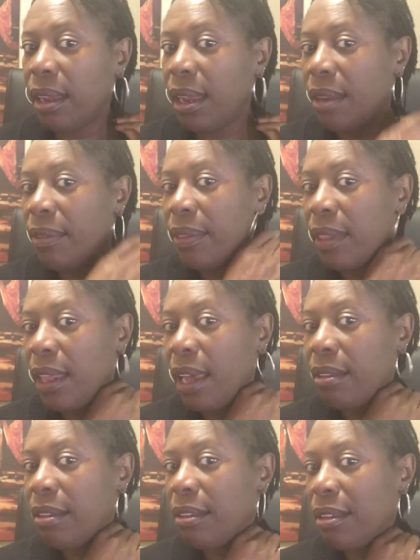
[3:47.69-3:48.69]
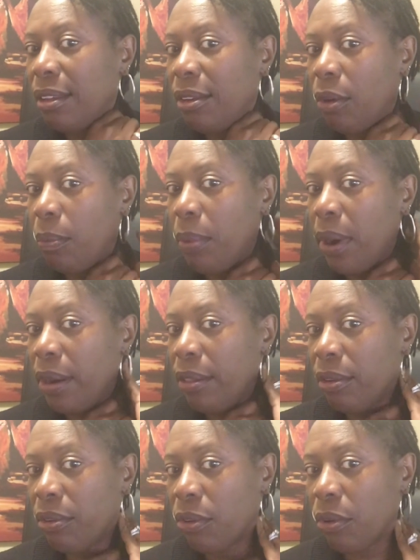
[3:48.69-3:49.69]
and that's, you know, part of
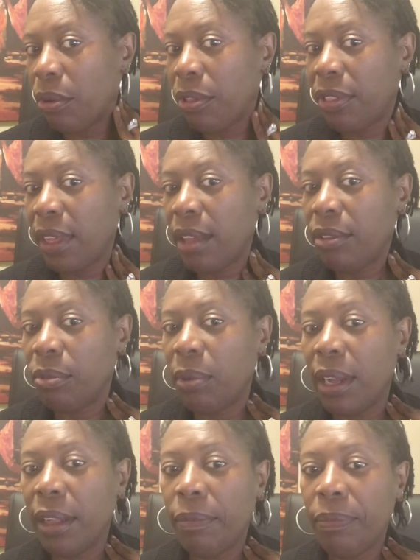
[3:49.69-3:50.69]
the growth as well.